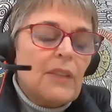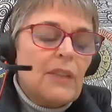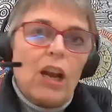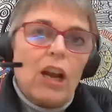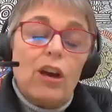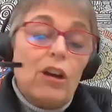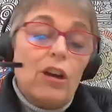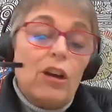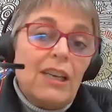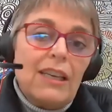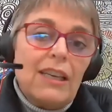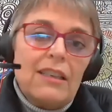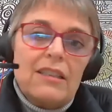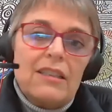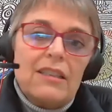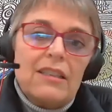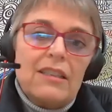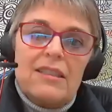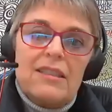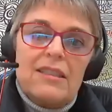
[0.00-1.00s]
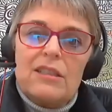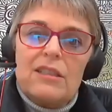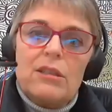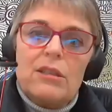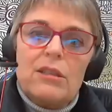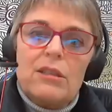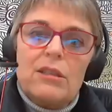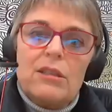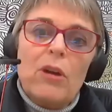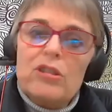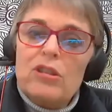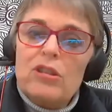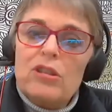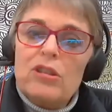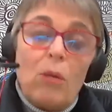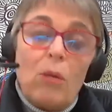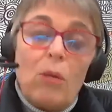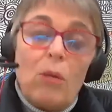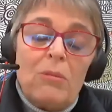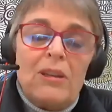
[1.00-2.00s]
Loneliness is the most
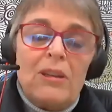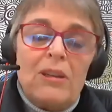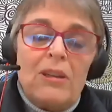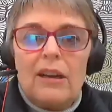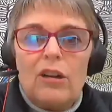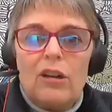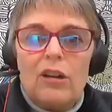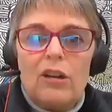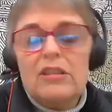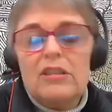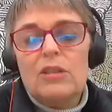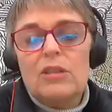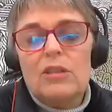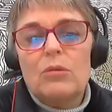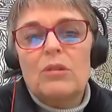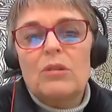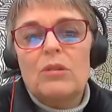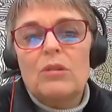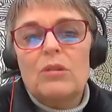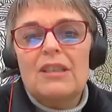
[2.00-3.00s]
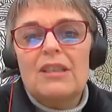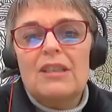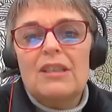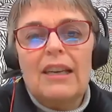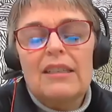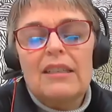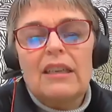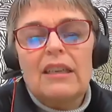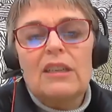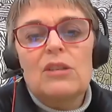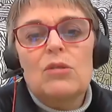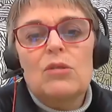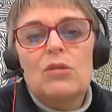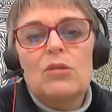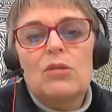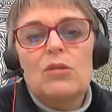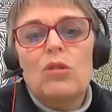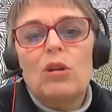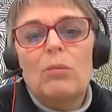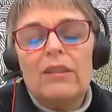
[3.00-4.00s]
common consequence, and Elisa can
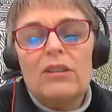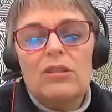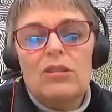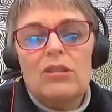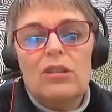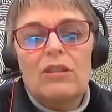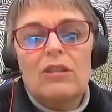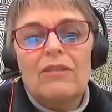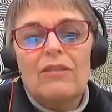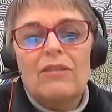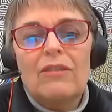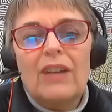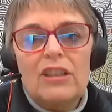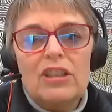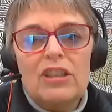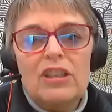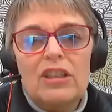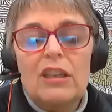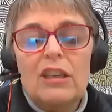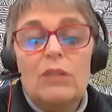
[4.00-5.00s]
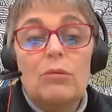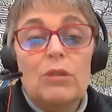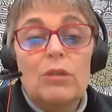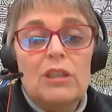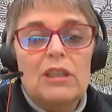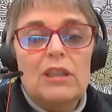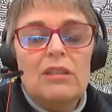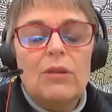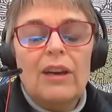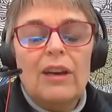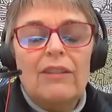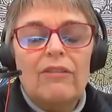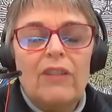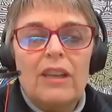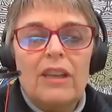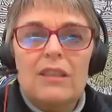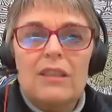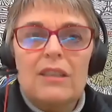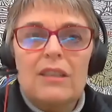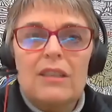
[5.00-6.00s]
talk about the survey that she did, which is quite
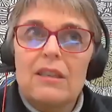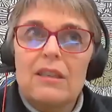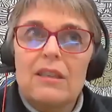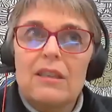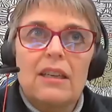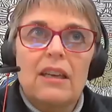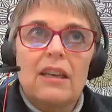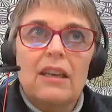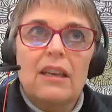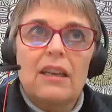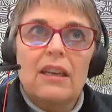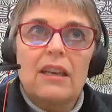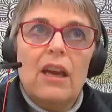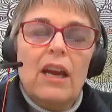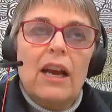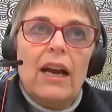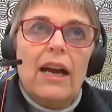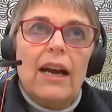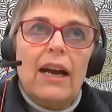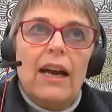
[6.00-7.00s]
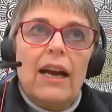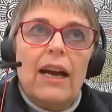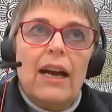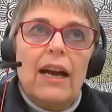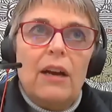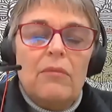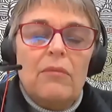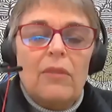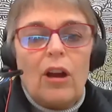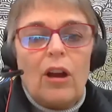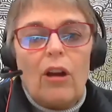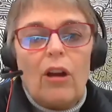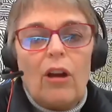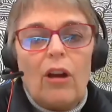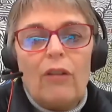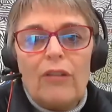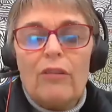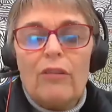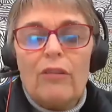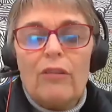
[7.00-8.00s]
fascinating,
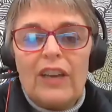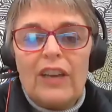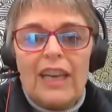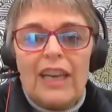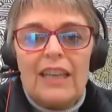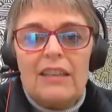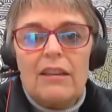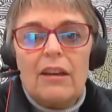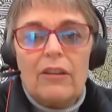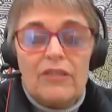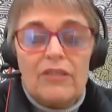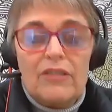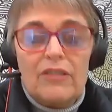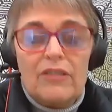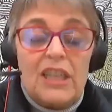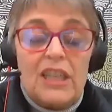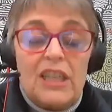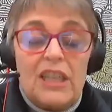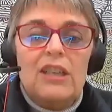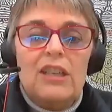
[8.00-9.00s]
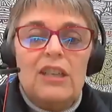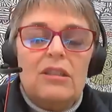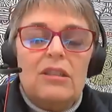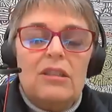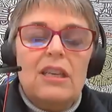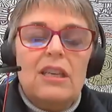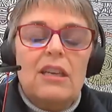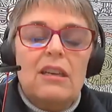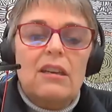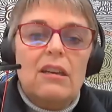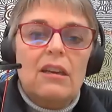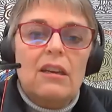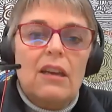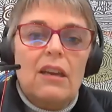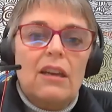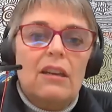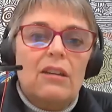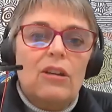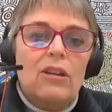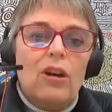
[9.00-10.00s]
of teenagers
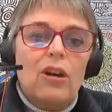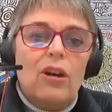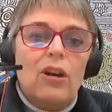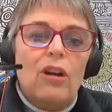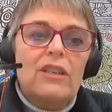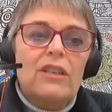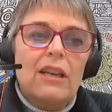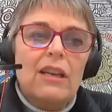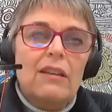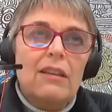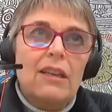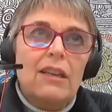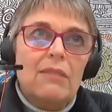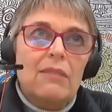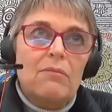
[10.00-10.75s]
in COVID, and their